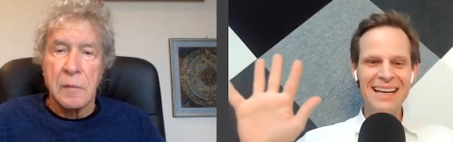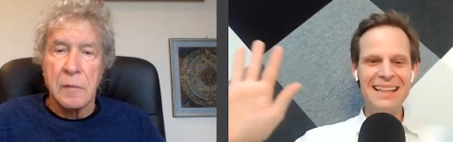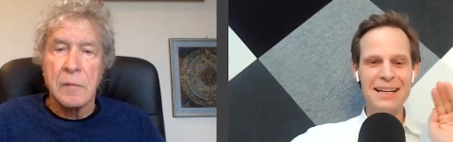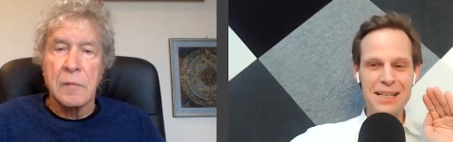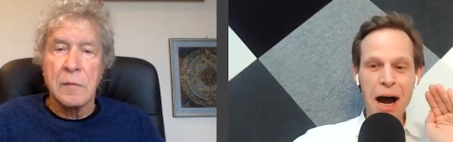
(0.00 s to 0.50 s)

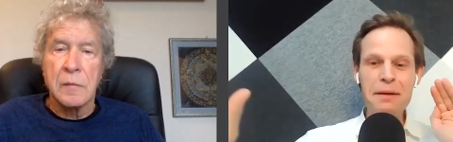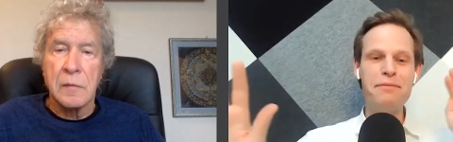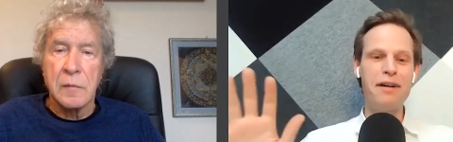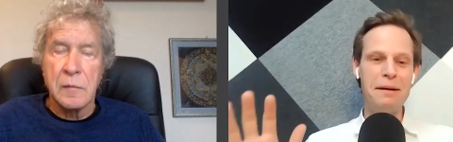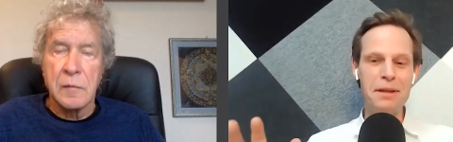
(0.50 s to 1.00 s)
Speaker 1: the time
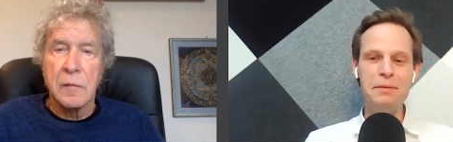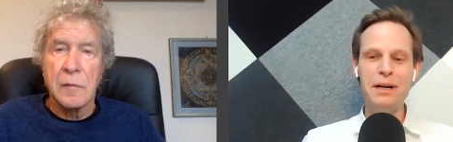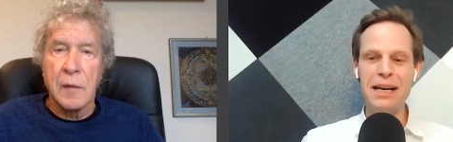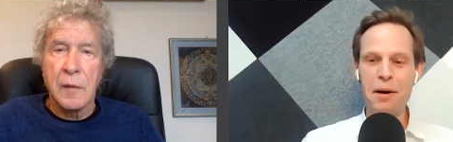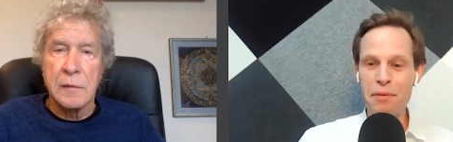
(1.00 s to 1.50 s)
frame that
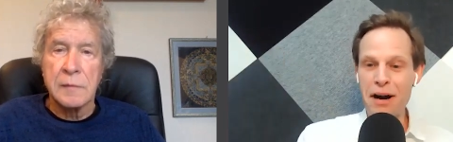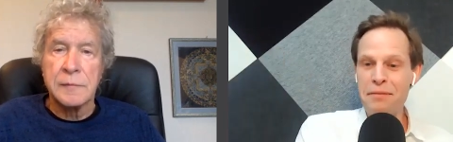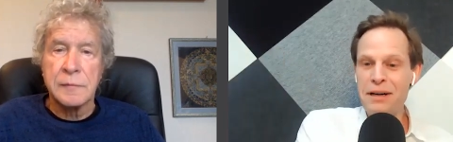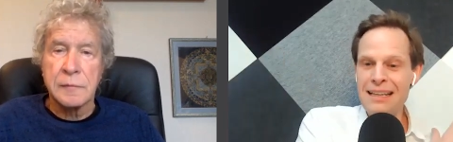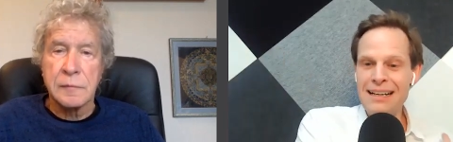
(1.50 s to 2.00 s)
we operate
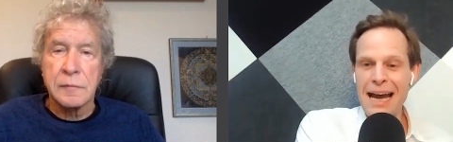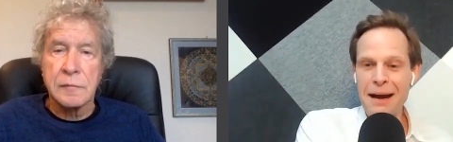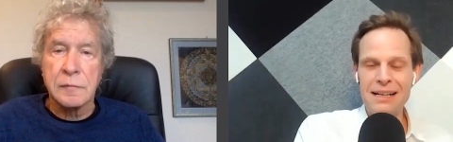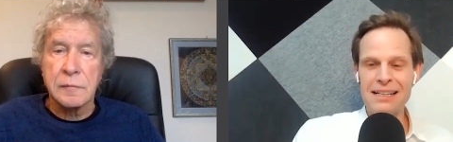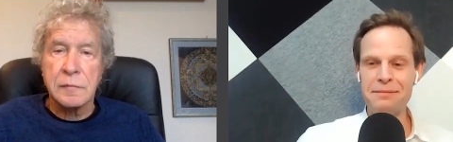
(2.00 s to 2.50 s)
with in
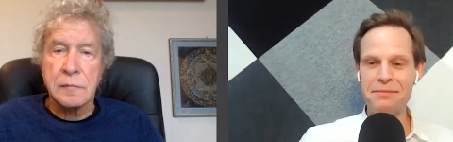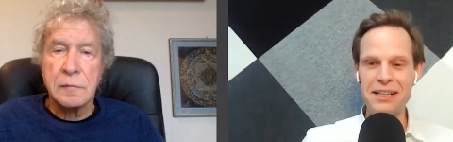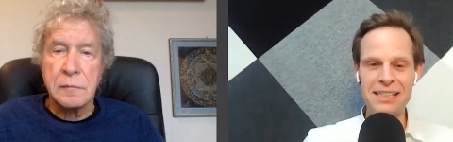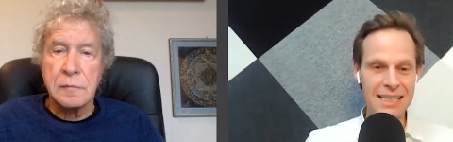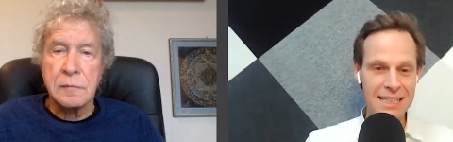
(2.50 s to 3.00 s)
capitalism
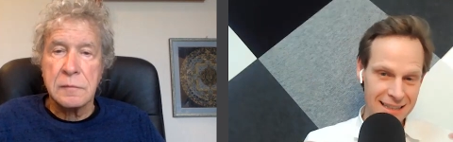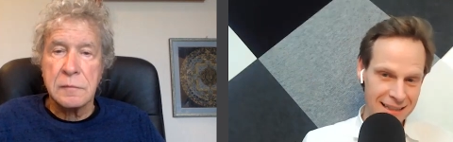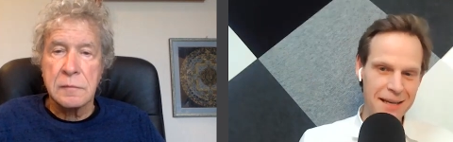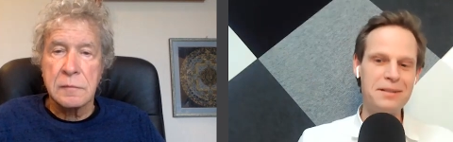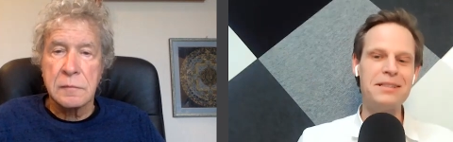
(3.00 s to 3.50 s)
versus
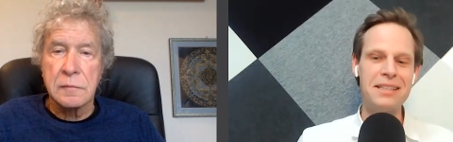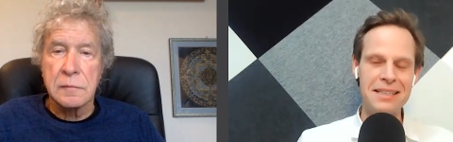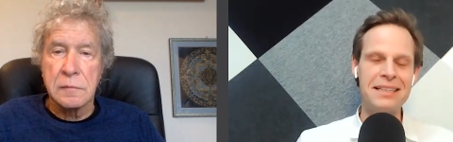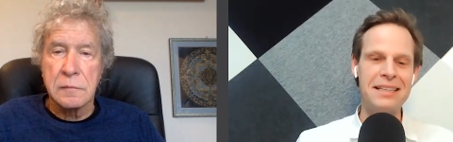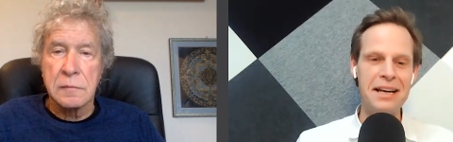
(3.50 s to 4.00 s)
those
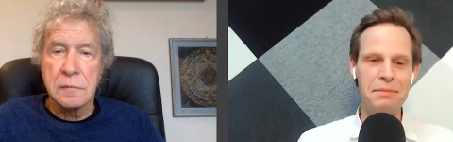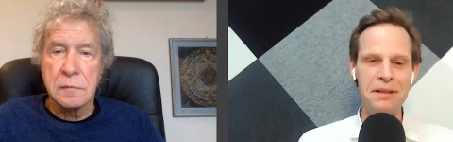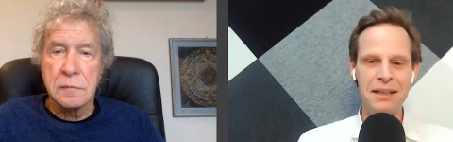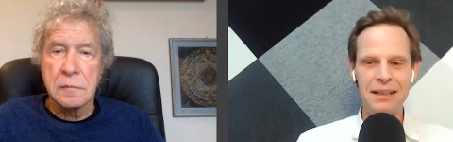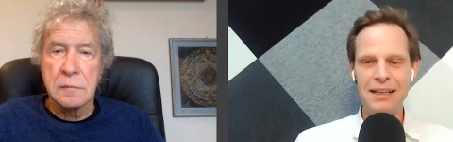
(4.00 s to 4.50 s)

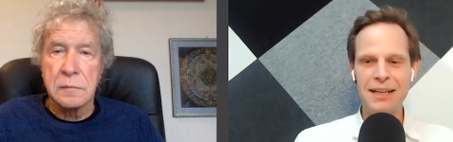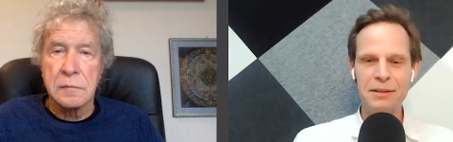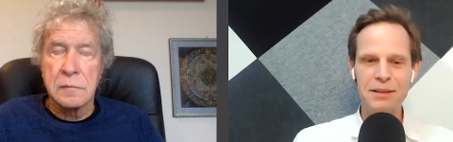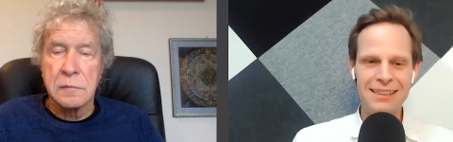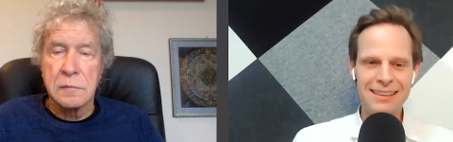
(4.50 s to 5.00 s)
sustainable
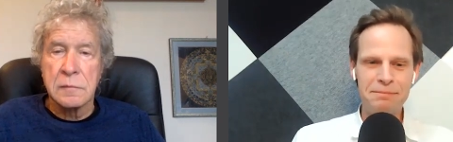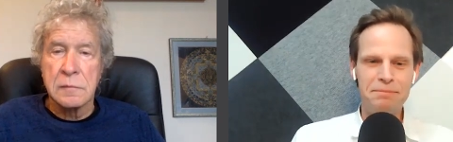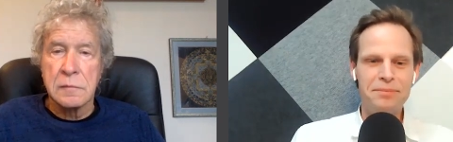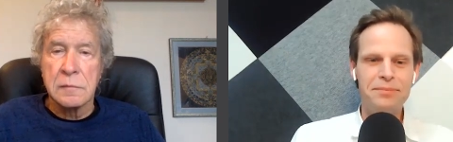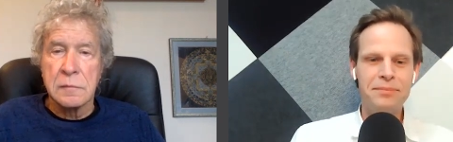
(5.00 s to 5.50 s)
cultures.
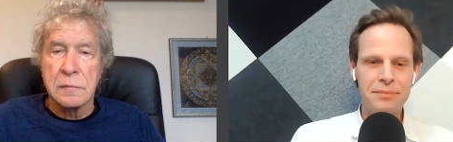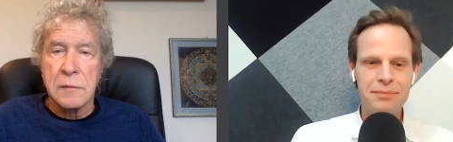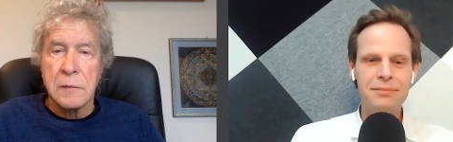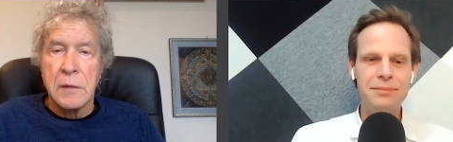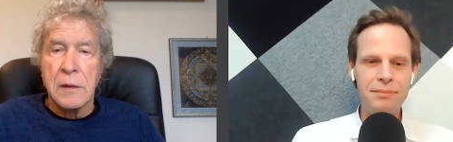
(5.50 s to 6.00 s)

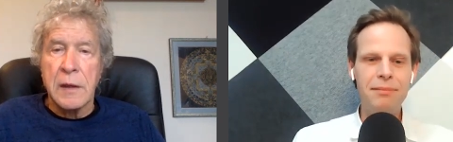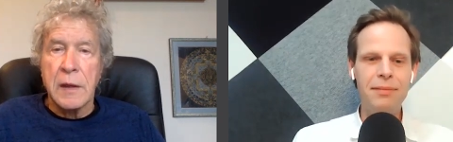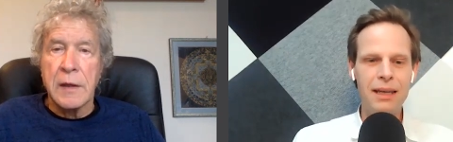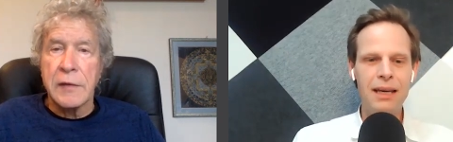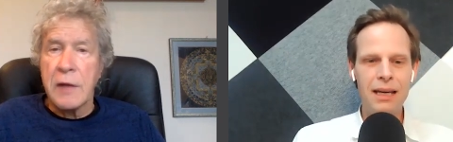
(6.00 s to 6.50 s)
Speaker 2: Yeah,
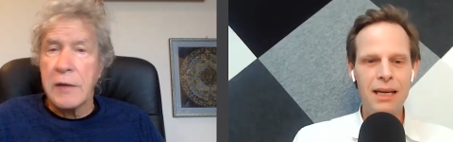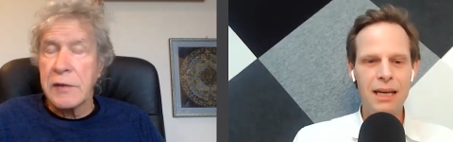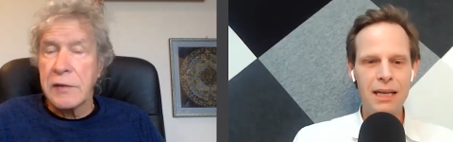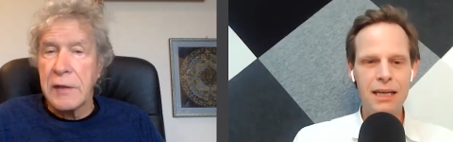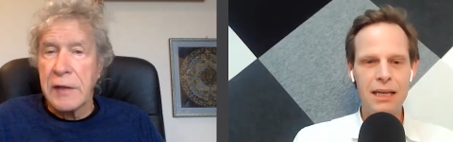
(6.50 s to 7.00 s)
and it's not
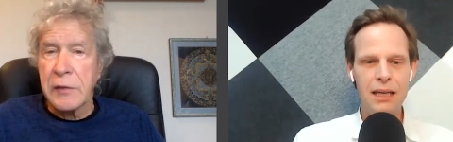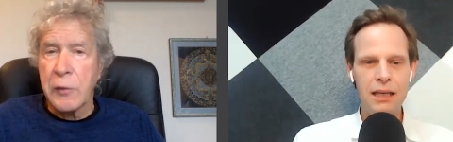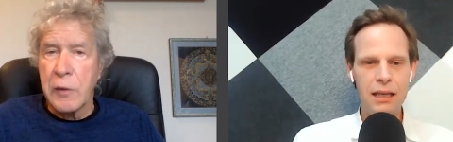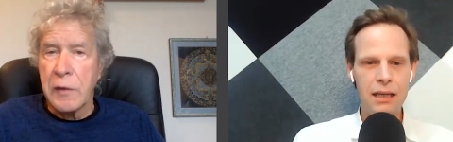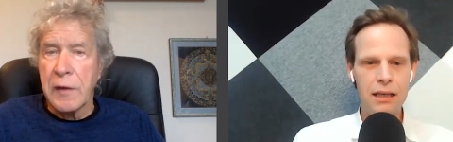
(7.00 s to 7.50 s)
just the next
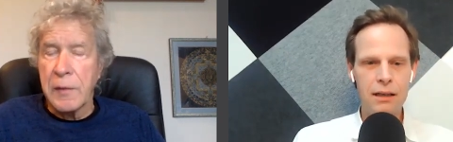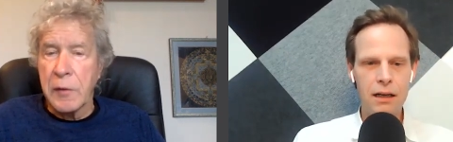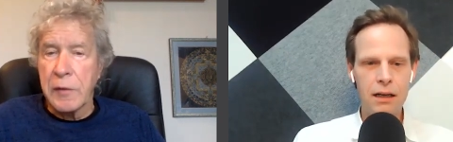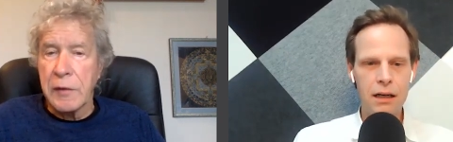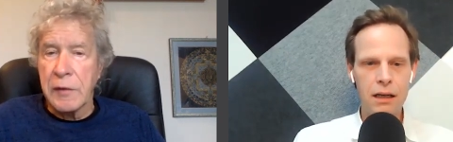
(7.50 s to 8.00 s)
quarter anymore.
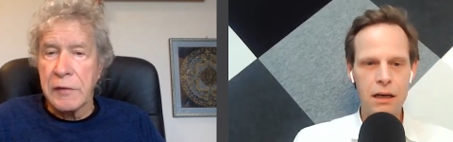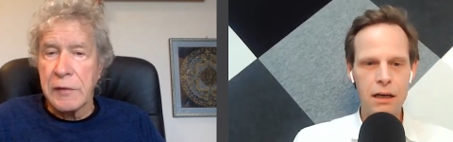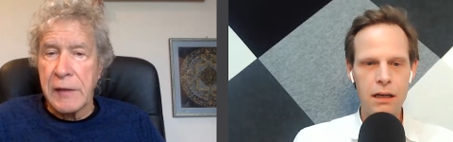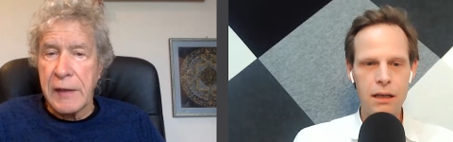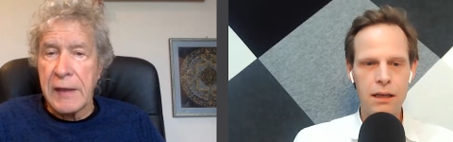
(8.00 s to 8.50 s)
It's, it's
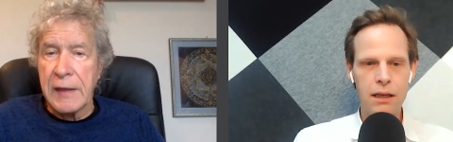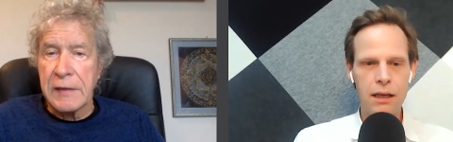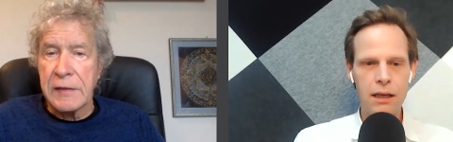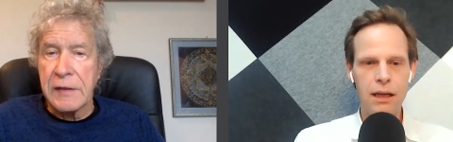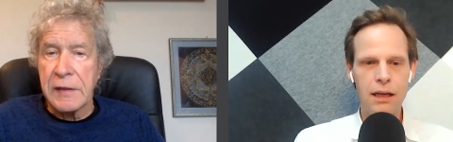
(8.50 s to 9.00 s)
today.
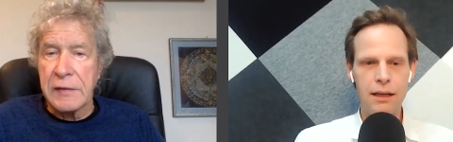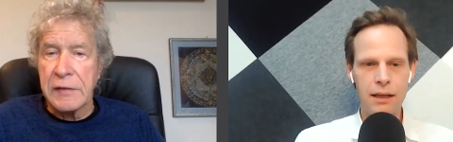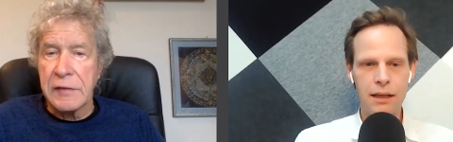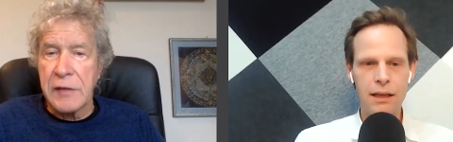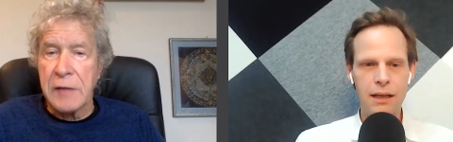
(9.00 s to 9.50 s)
It's the it's the
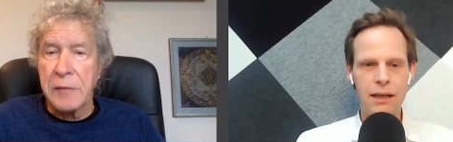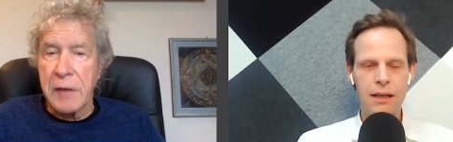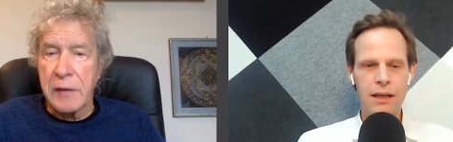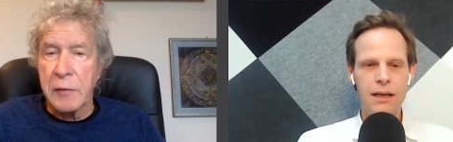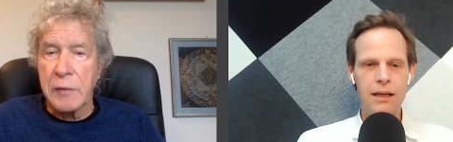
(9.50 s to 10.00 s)
stock
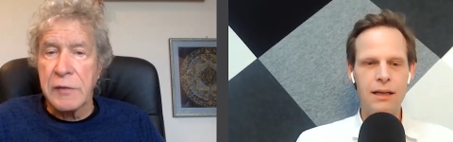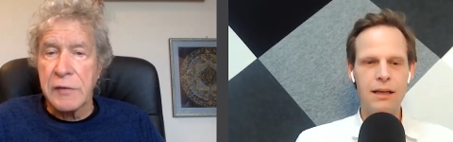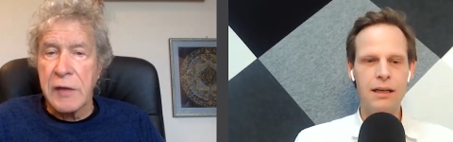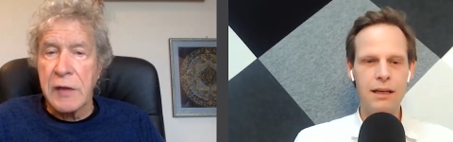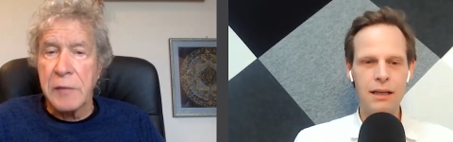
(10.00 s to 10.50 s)
market. What's the
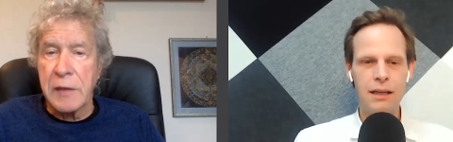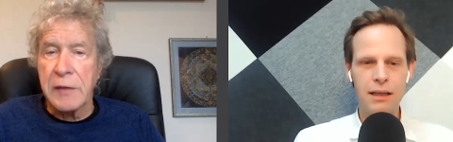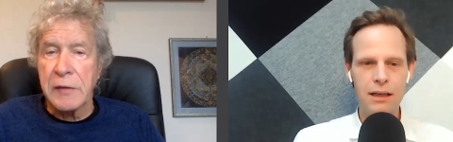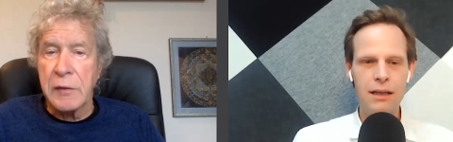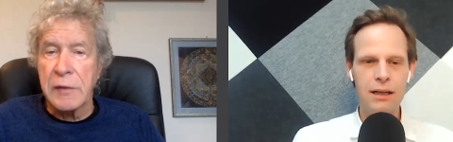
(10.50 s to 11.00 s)
stock
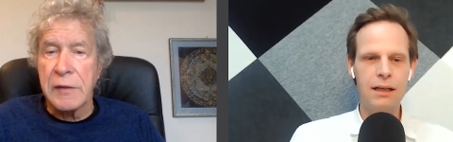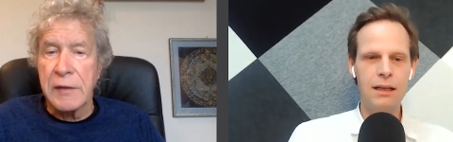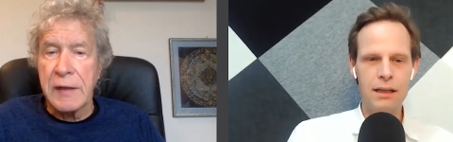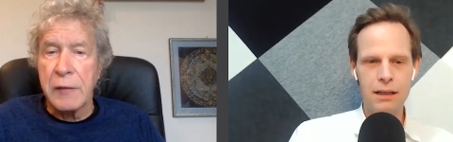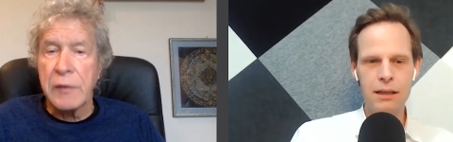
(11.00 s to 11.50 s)
market doing
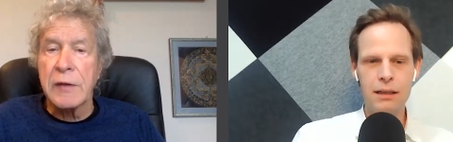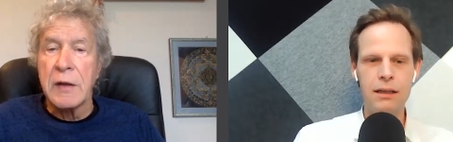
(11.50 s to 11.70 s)
today? What's